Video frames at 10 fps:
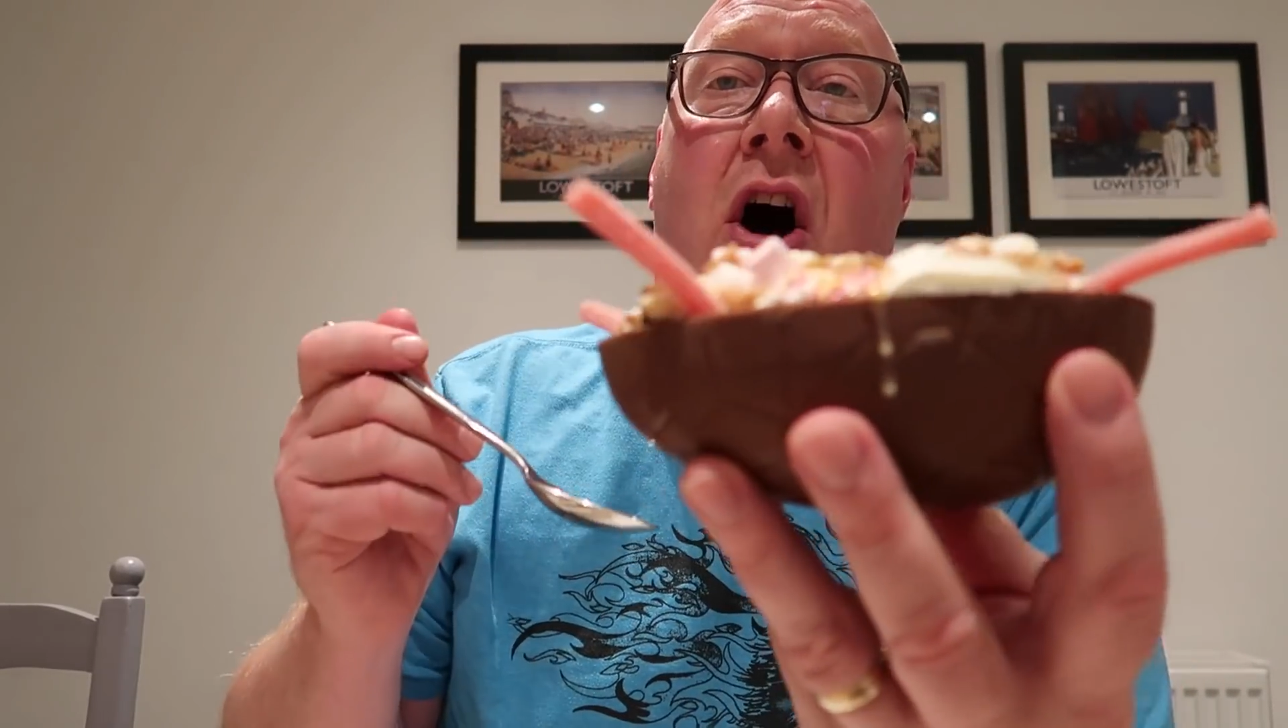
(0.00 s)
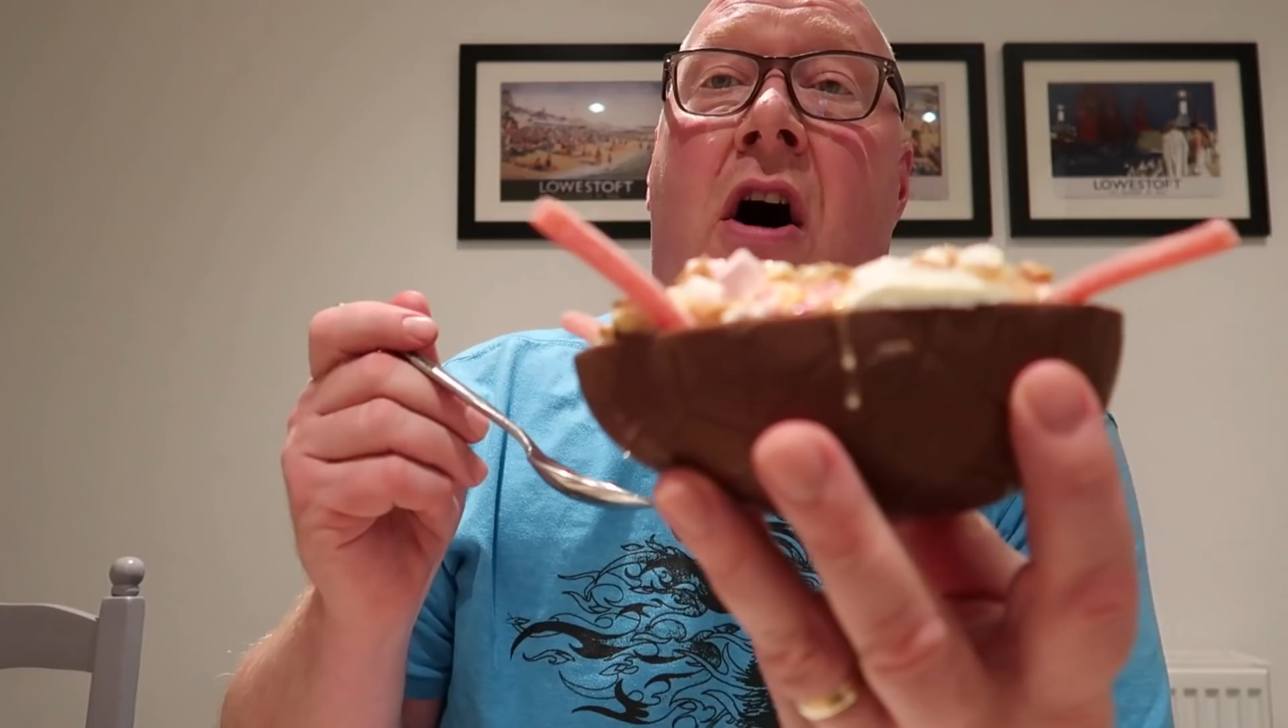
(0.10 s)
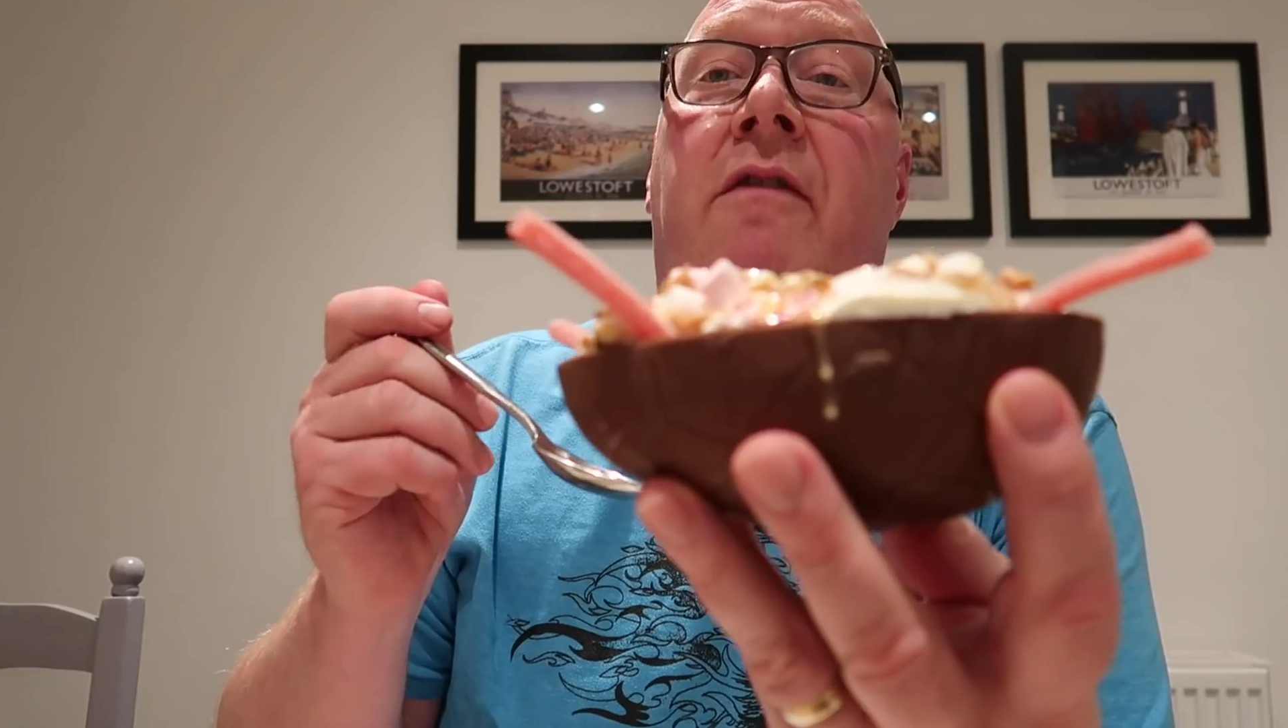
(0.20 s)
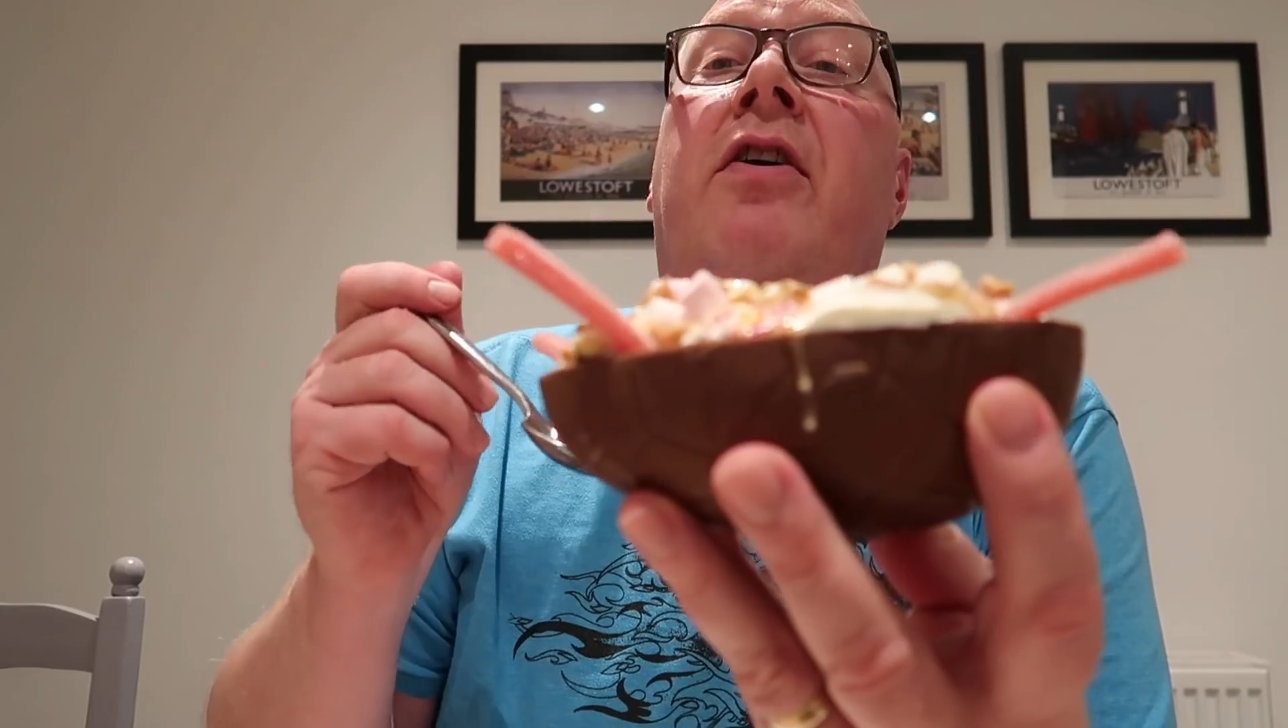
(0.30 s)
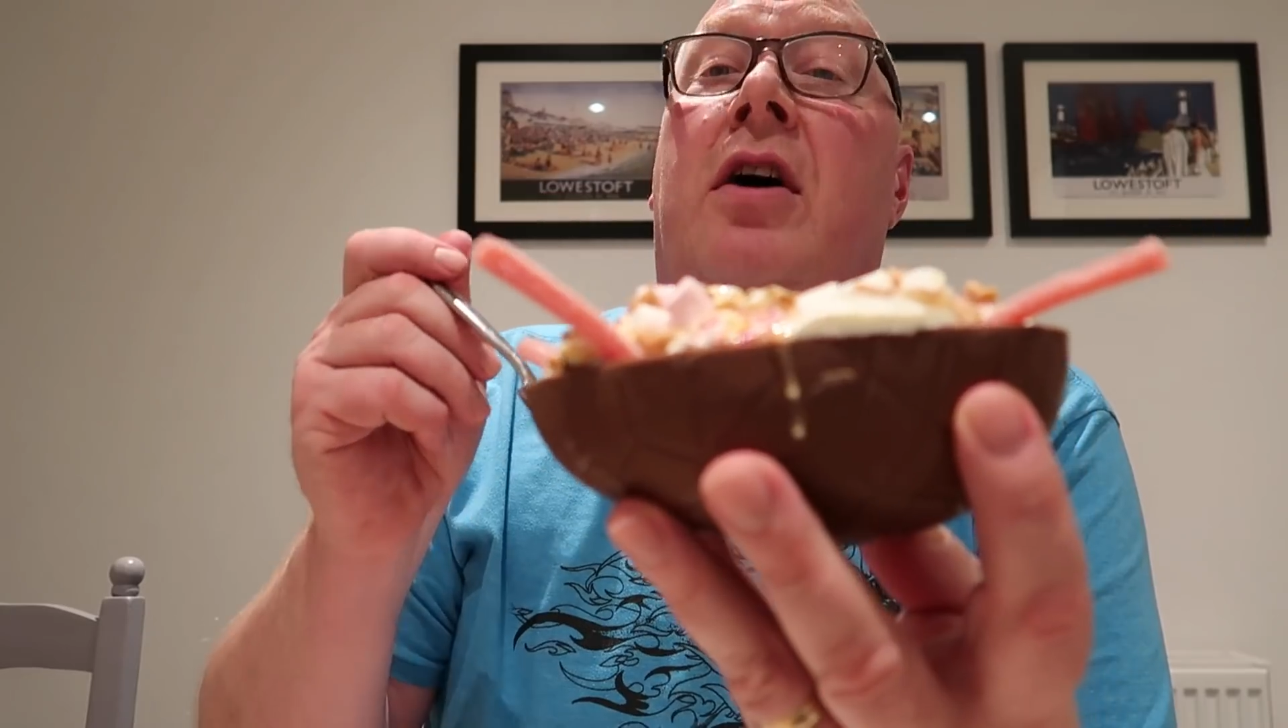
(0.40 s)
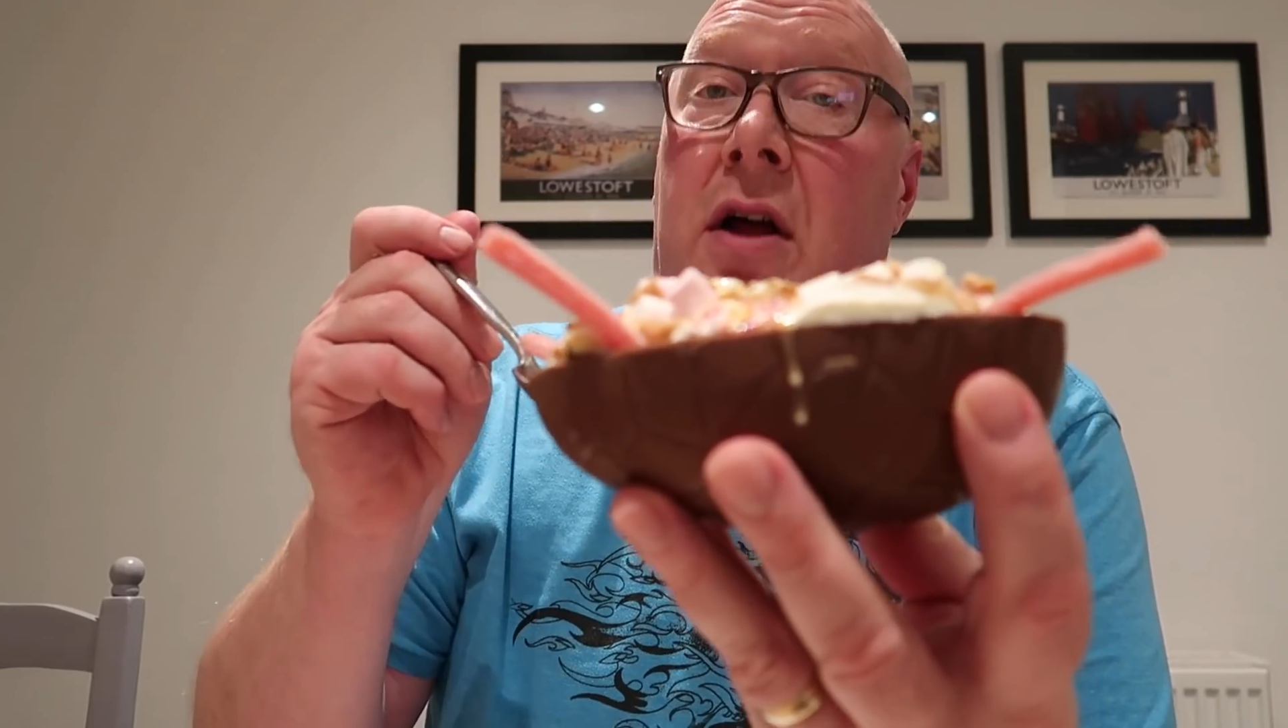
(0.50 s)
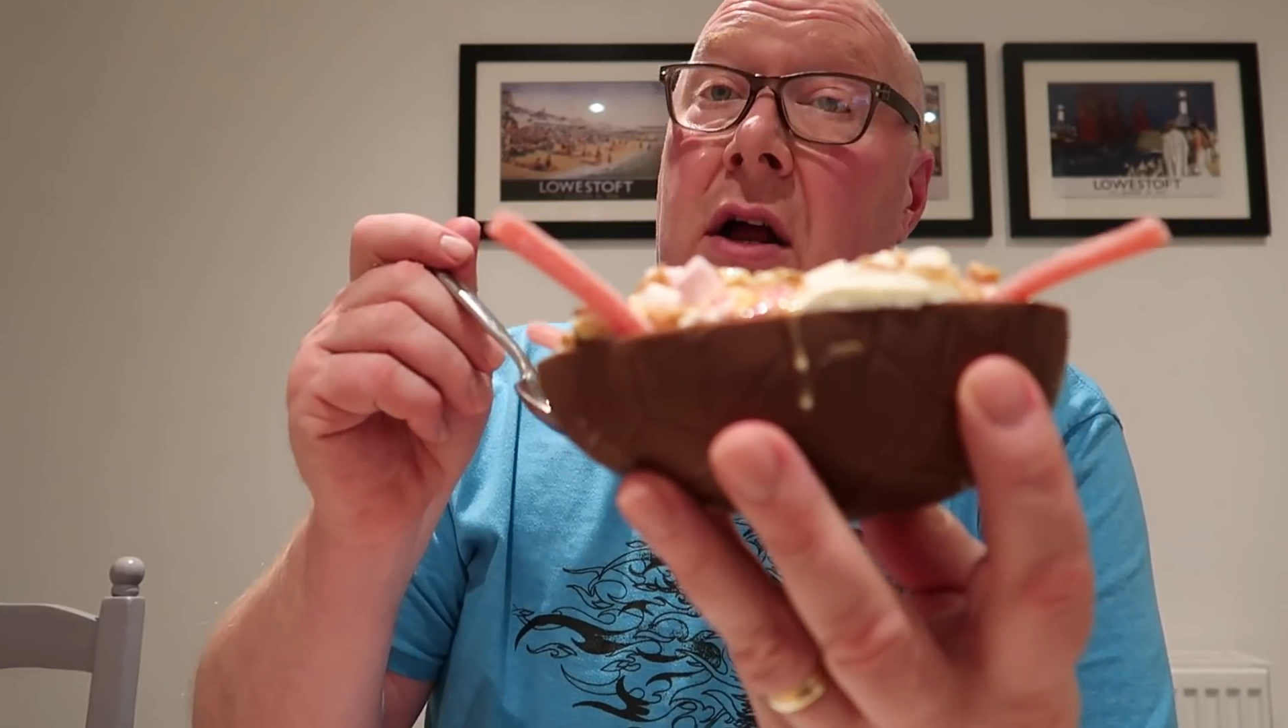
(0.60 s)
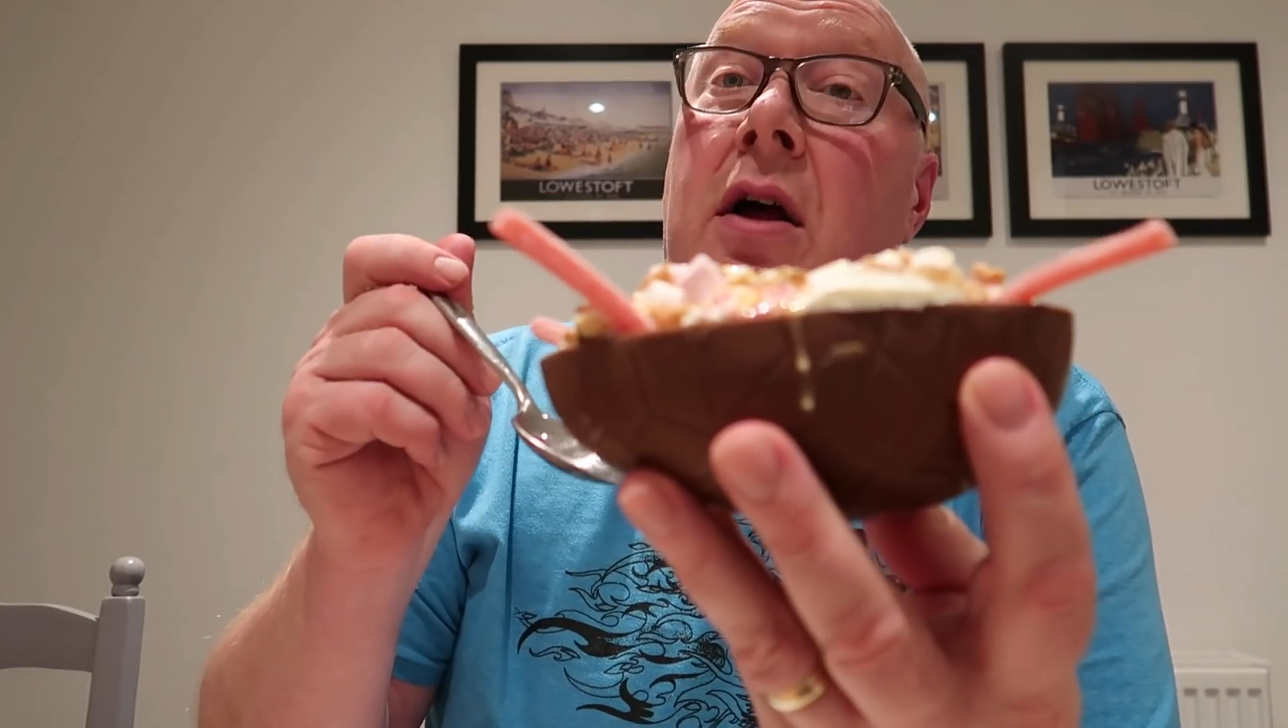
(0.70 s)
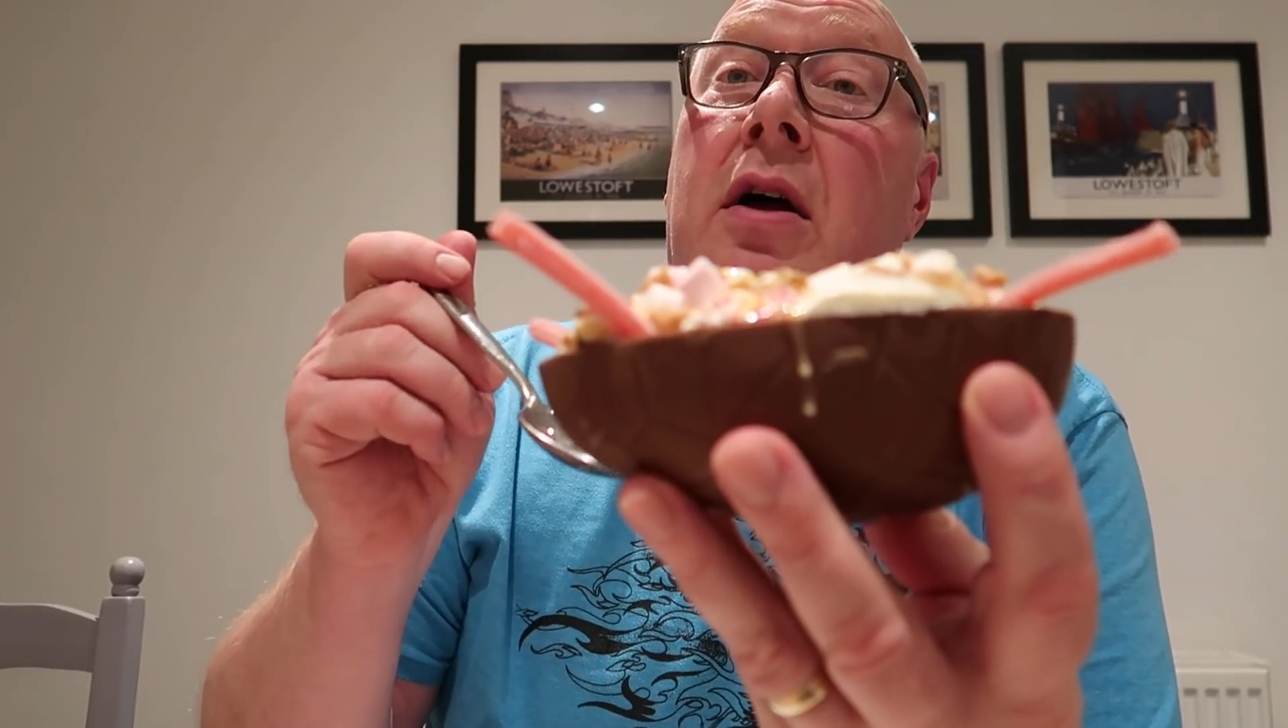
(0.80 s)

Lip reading: of...